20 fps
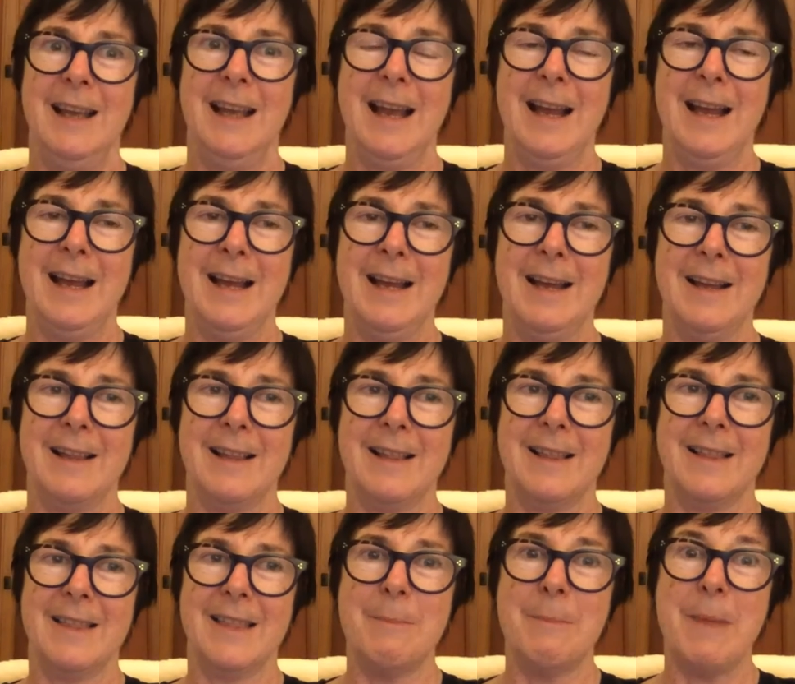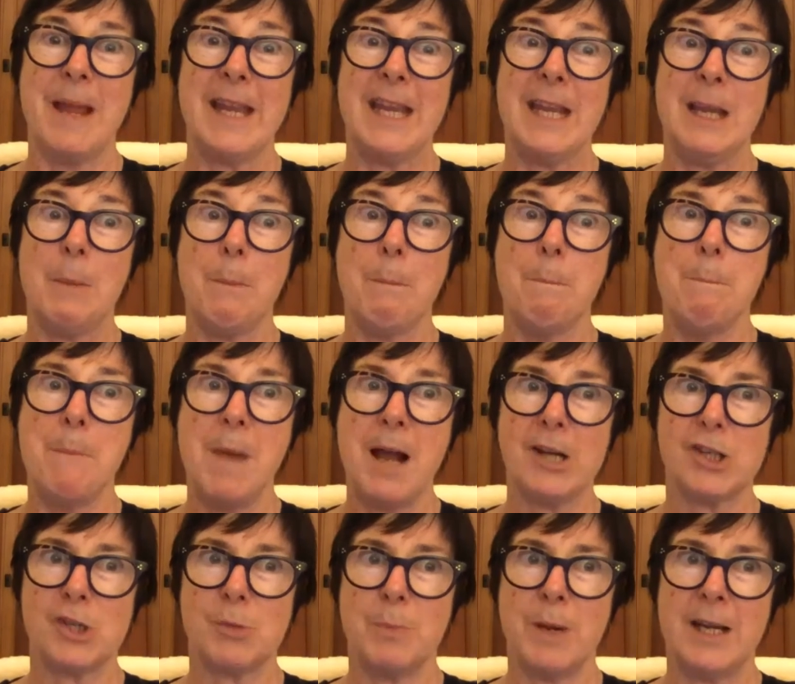Uh, they're making
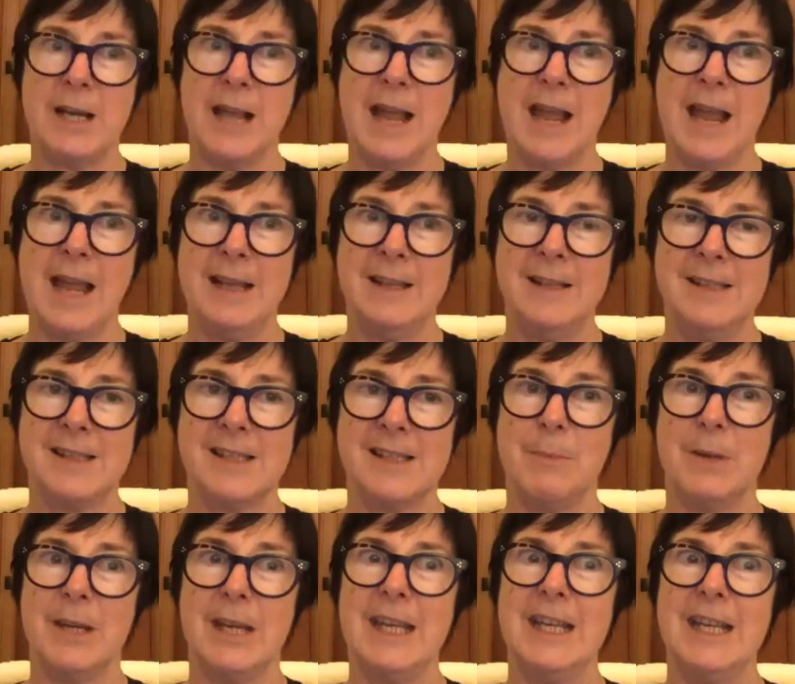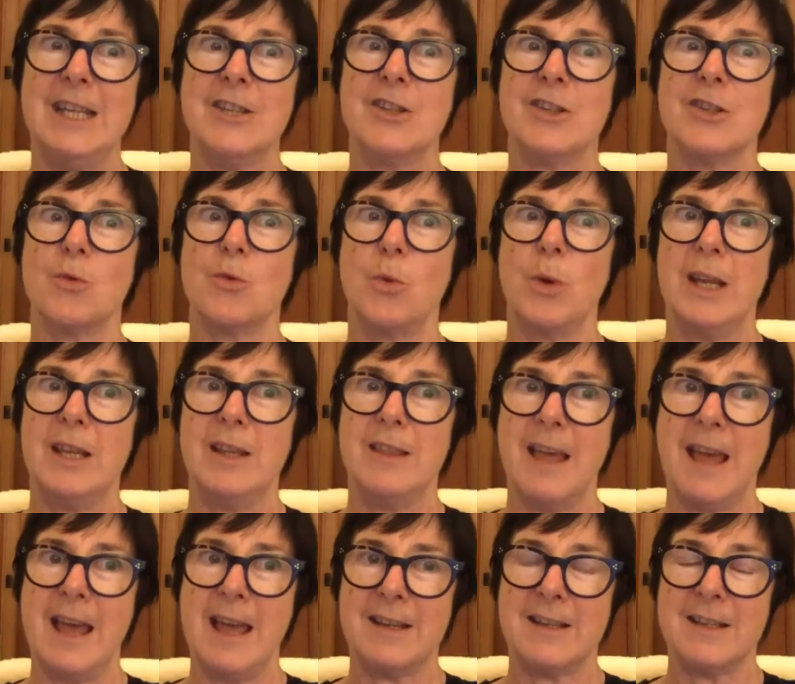much better ads. They're beginning to twig
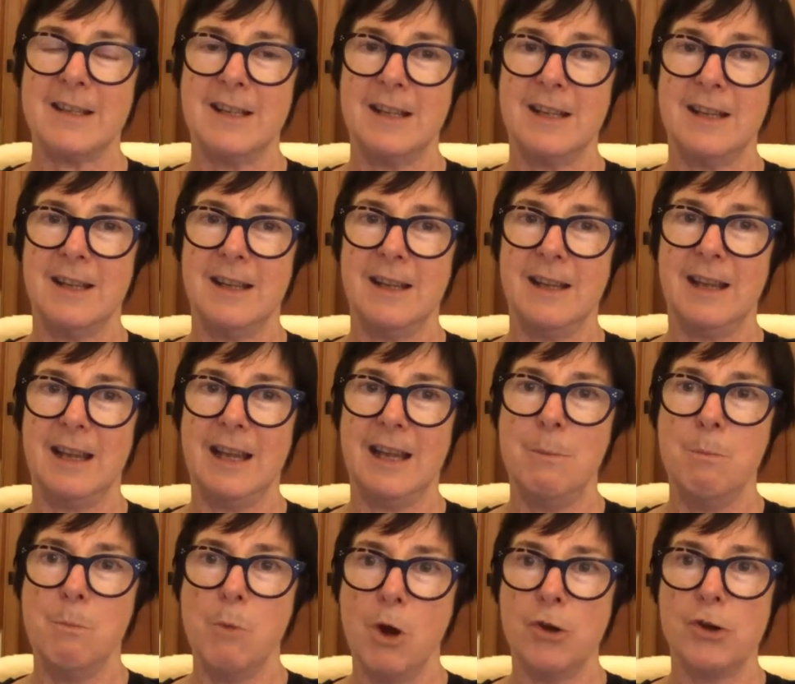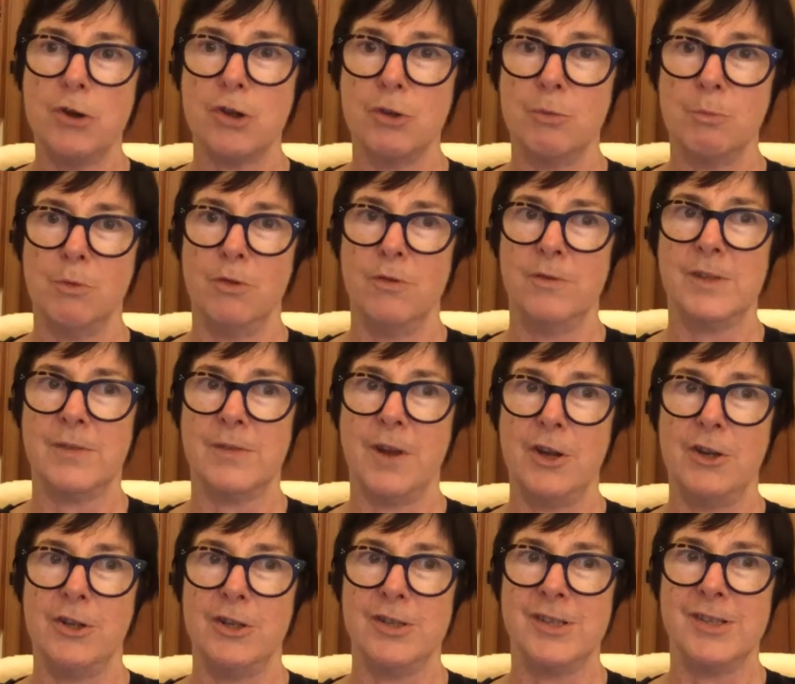that emotion moves
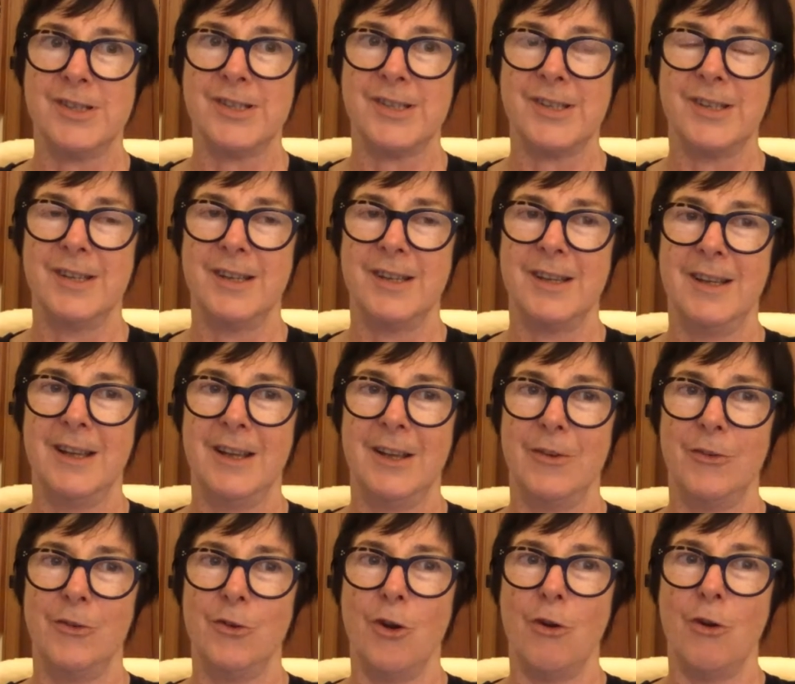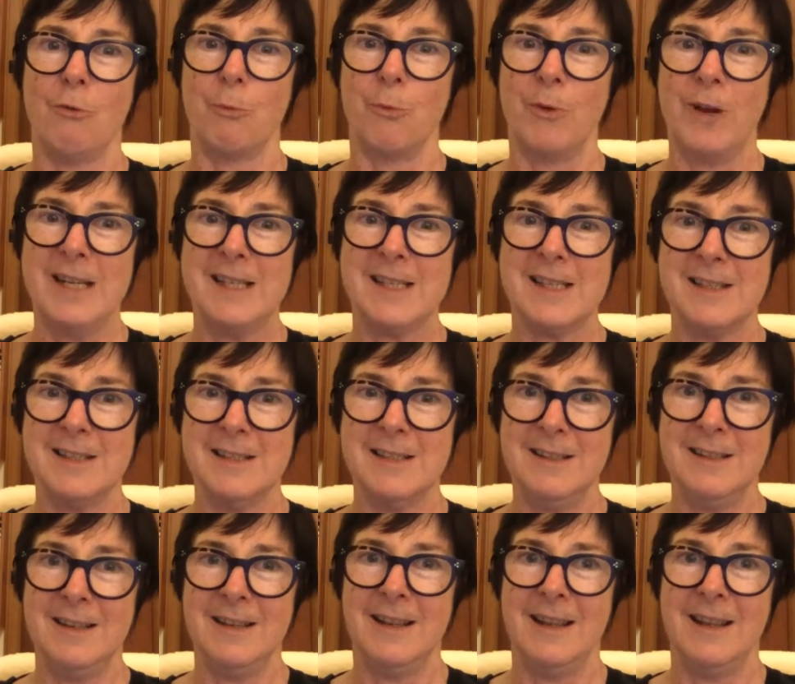voters, not reason.